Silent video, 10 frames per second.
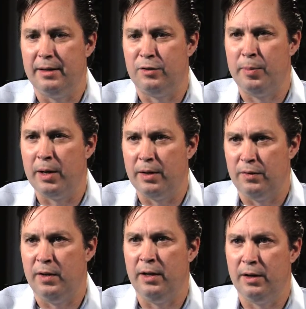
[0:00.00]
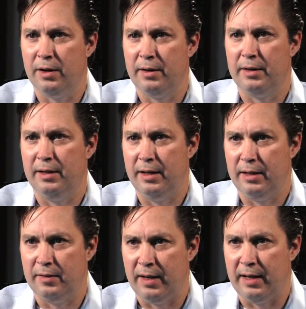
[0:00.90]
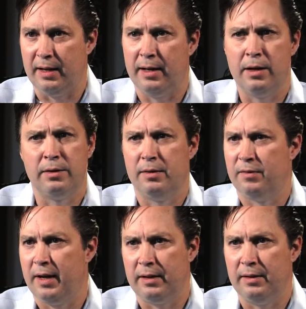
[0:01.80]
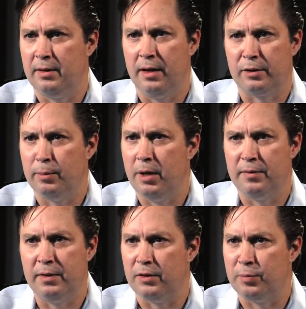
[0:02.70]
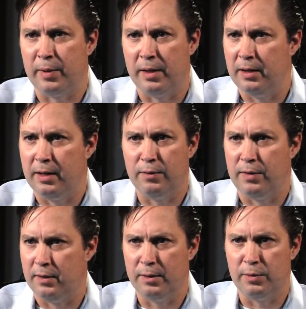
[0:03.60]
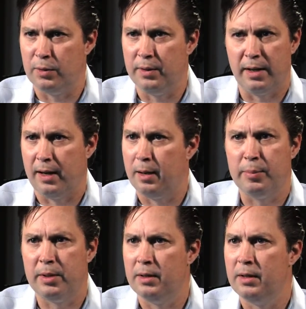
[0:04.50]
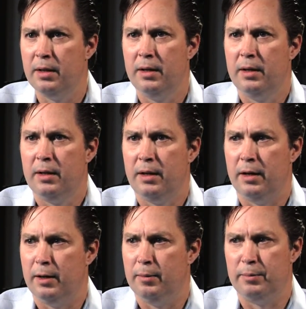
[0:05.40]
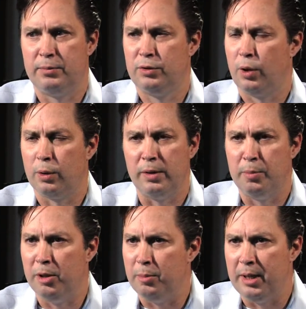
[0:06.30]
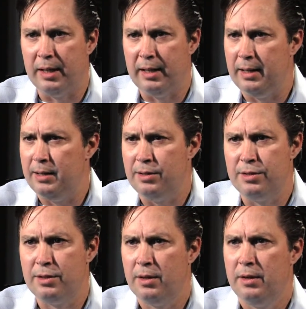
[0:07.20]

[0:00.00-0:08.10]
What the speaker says: experience here, getting it taken out, the fact that Dr. Moffitt explained everything that was going to happen, totally put me at ease.